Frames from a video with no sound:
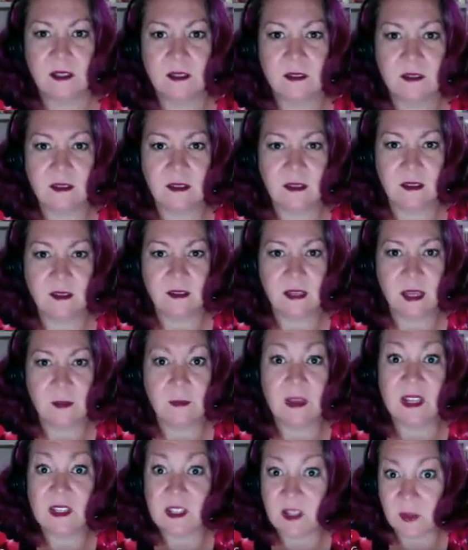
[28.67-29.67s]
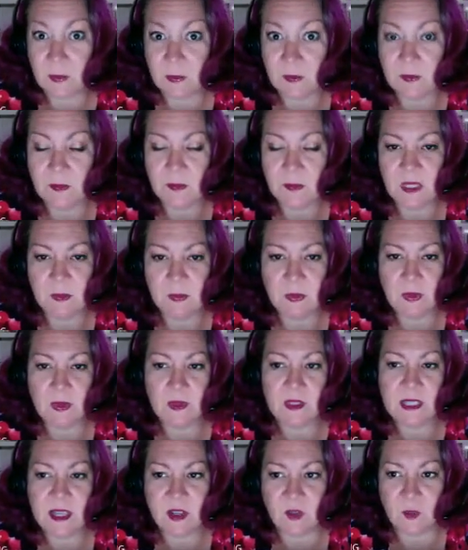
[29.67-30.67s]
the Edmentum
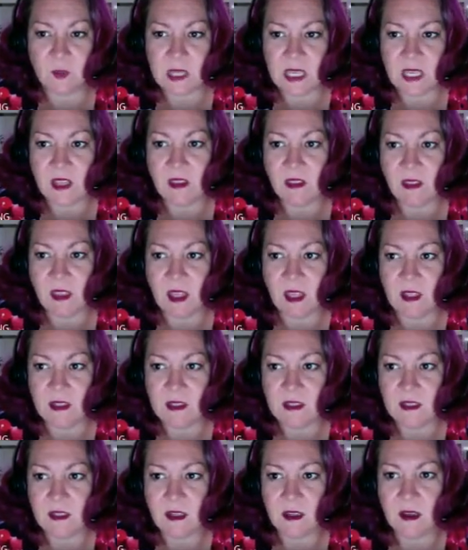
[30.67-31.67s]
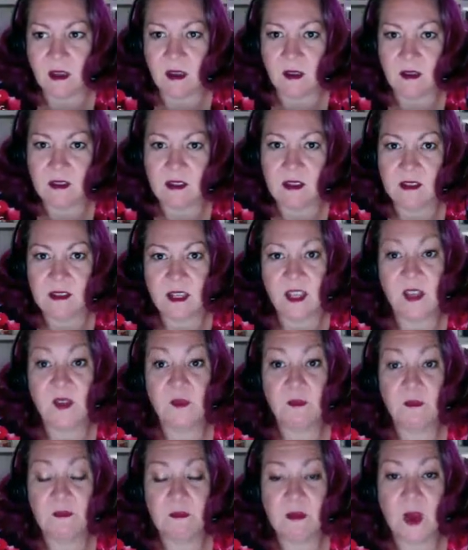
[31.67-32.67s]
people tell me that since
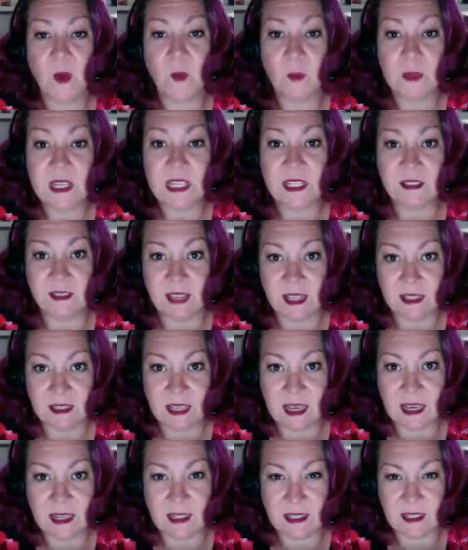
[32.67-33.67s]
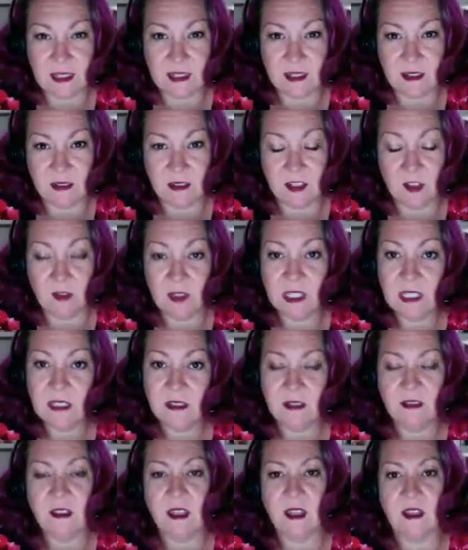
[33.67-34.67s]
I omitted that last
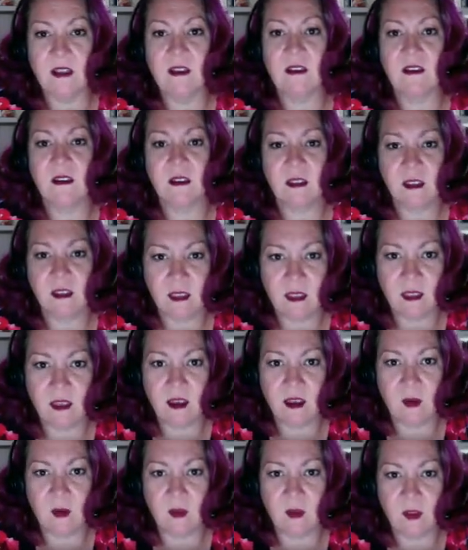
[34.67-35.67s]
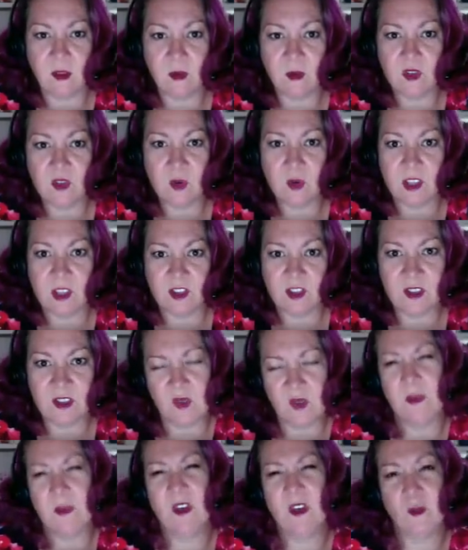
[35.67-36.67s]
unit, that those
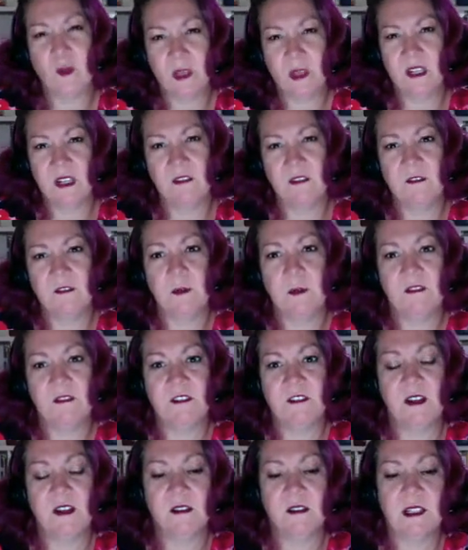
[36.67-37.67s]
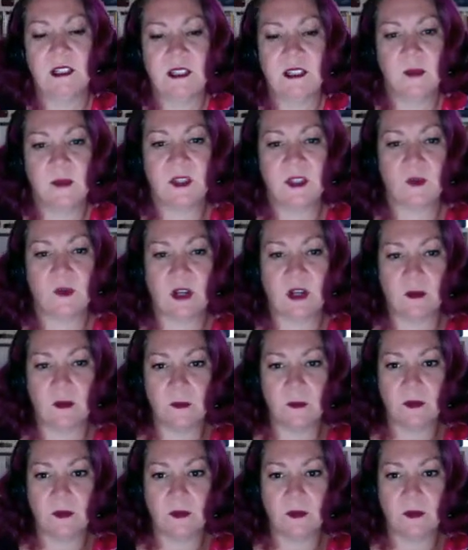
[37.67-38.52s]
questions will be omitted from the final exam as well.